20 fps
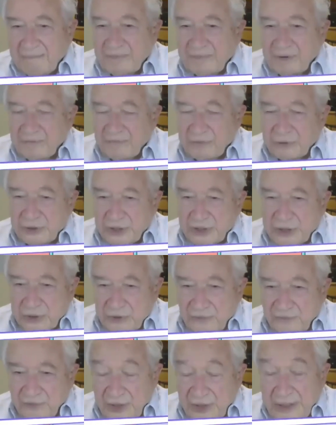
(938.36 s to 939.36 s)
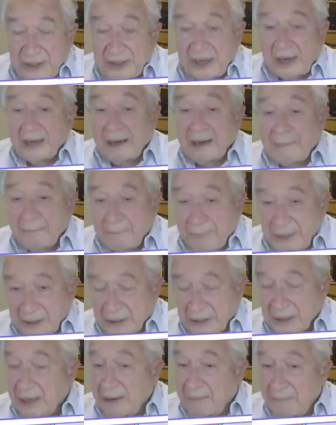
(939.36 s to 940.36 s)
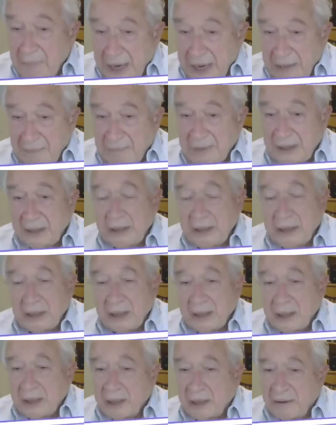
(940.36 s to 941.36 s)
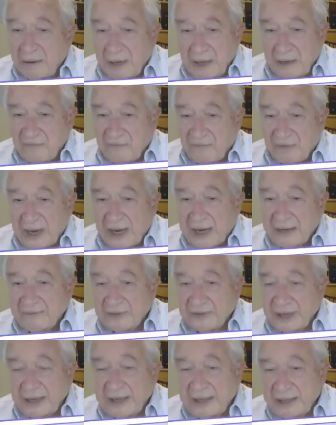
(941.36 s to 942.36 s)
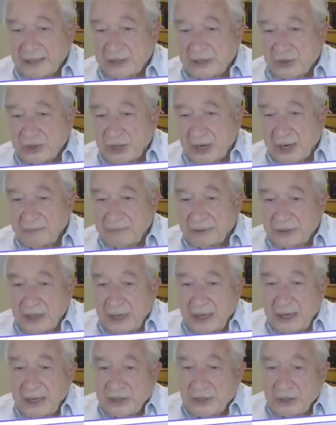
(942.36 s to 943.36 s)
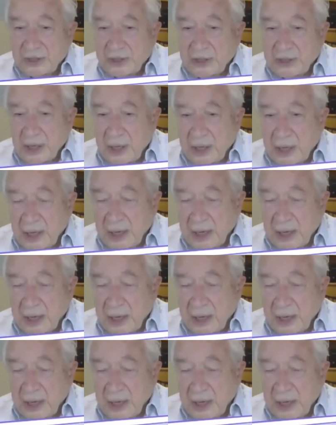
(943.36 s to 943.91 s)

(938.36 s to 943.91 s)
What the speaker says: for schizophrenia, but maybe in 5-10 years' time, a